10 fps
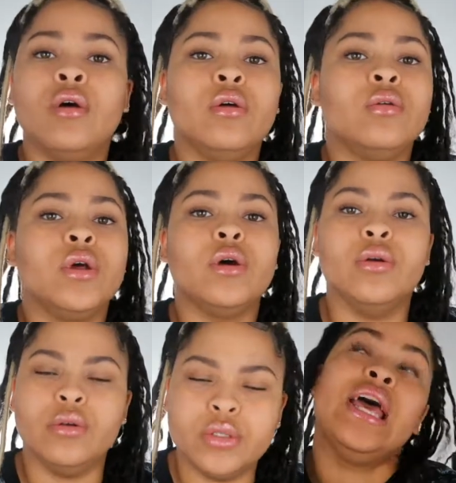Who
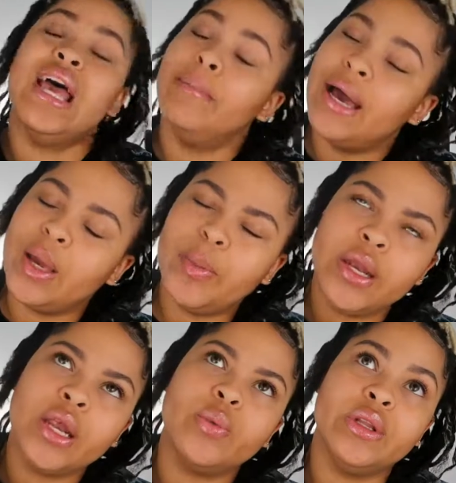knows? In my
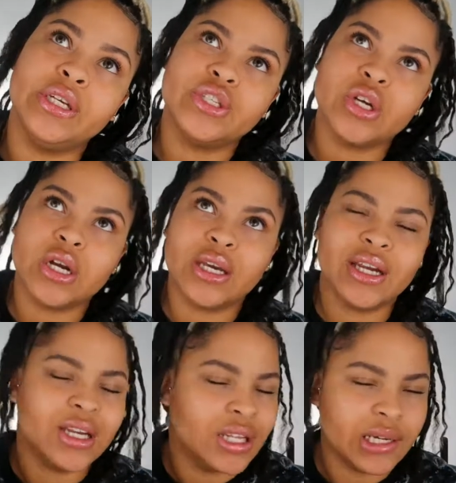opinion, when they start
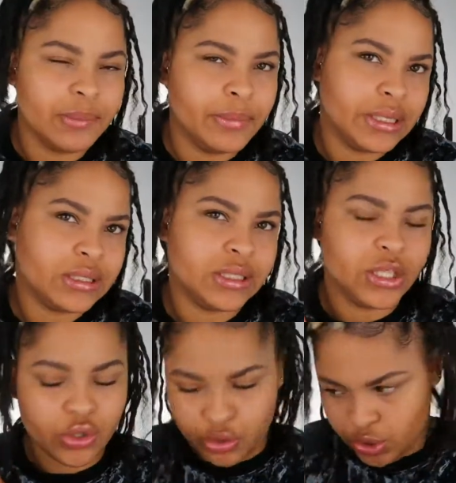getting like messy
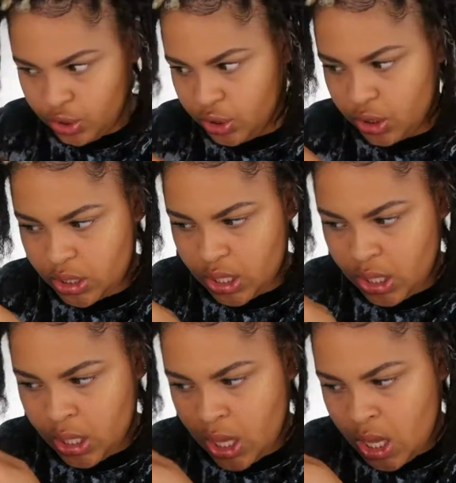and grungy
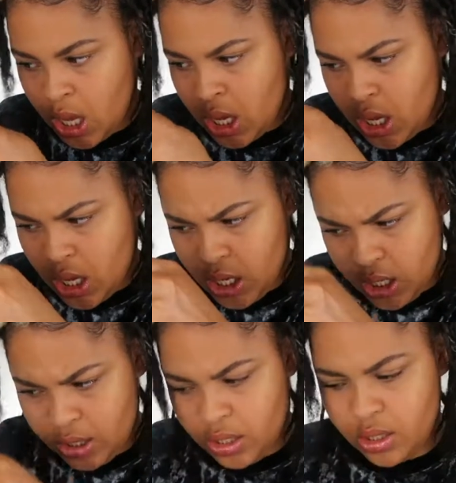looking,
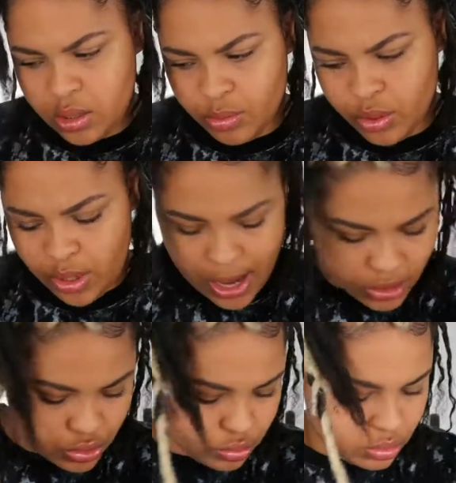they look more
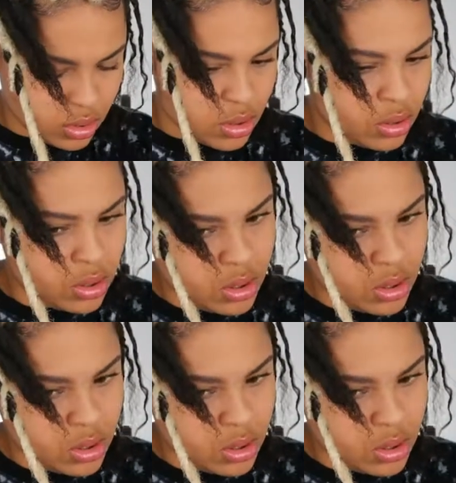natural.